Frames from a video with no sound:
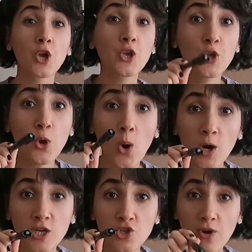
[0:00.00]

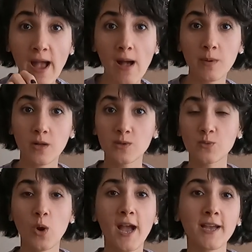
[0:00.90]
your
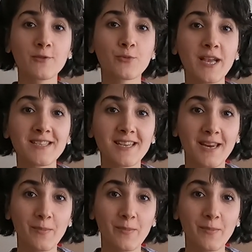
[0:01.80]
travels while renting